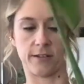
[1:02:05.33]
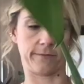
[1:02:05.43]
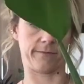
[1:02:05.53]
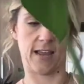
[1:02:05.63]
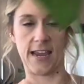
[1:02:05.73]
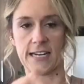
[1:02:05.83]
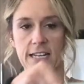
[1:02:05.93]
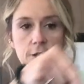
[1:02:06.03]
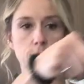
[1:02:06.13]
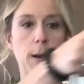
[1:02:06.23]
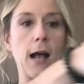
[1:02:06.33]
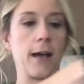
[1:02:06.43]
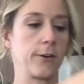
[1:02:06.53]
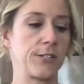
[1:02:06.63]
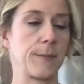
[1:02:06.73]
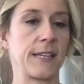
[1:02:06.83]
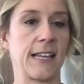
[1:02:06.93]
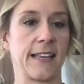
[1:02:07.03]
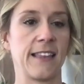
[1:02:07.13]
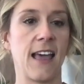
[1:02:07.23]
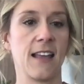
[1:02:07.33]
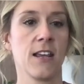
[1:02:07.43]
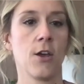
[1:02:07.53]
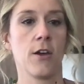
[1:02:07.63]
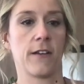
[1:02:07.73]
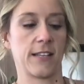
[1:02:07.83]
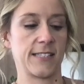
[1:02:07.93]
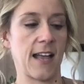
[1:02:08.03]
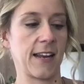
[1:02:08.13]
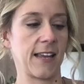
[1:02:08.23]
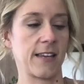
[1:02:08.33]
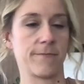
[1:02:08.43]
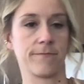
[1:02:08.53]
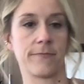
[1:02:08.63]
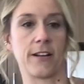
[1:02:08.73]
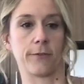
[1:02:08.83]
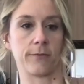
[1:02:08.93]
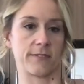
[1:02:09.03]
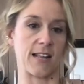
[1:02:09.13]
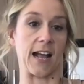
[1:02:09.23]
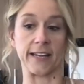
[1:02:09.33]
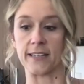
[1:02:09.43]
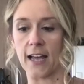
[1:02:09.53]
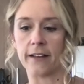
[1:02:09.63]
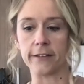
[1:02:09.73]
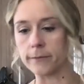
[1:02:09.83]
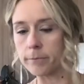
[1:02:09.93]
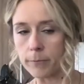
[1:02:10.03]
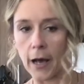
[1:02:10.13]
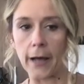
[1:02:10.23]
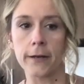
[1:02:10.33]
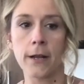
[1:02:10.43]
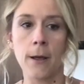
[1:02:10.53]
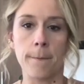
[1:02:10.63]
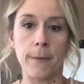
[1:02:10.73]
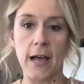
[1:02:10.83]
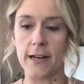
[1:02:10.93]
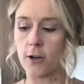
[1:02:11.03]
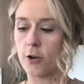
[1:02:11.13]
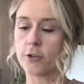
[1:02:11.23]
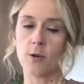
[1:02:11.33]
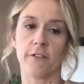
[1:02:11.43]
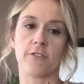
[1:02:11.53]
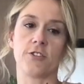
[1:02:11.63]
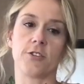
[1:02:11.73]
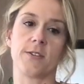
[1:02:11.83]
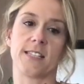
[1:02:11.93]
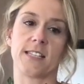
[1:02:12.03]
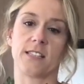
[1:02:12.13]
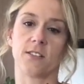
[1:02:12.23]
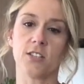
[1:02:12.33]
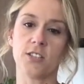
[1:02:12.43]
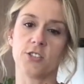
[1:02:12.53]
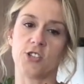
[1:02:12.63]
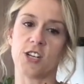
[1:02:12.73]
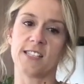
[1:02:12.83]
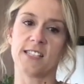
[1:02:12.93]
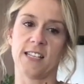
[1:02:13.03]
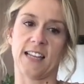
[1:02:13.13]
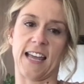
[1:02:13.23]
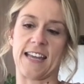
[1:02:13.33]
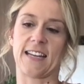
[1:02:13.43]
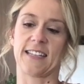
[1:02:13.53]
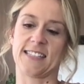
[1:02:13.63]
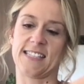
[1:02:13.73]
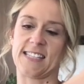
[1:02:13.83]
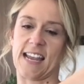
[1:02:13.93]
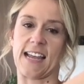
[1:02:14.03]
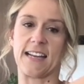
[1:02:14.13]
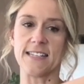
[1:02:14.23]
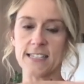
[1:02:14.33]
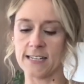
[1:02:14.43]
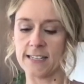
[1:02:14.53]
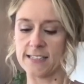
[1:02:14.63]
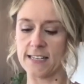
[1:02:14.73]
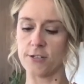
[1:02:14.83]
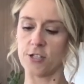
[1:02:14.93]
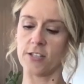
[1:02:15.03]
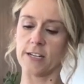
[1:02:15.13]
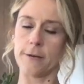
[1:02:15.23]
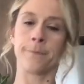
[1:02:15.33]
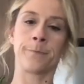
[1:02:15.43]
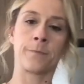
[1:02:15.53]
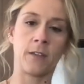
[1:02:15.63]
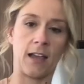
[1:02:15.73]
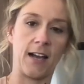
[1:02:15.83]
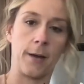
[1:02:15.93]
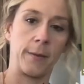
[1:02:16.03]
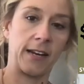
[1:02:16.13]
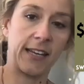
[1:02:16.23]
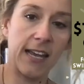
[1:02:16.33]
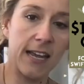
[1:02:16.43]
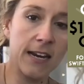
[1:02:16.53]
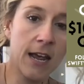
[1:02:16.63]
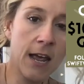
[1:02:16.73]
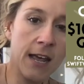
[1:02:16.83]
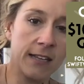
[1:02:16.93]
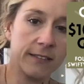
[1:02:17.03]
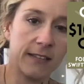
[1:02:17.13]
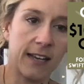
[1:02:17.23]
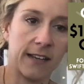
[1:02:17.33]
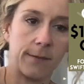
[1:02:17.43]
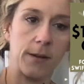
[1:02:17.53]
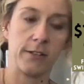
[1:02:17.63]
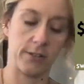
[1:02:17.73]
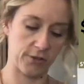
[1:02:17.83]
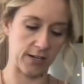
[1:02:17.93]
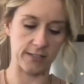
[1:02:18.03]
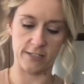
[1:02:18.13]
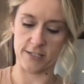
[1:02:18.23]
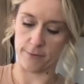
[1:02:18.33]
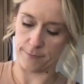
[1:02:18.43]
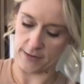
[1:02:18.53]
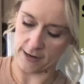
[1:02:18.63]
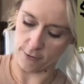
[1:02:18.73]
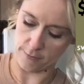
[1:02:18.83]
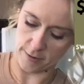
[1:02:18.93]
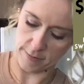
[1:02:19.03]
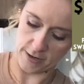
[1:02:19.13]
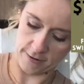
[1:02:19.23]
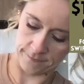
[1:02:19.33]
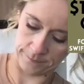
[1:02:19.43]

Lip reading: an 8-inch pot or something like that. It's not a, you know, 9-gallon pot. But all you have to do is, it looks just like sand, essentially. And again, I'm not going to try to dump it out, maybe.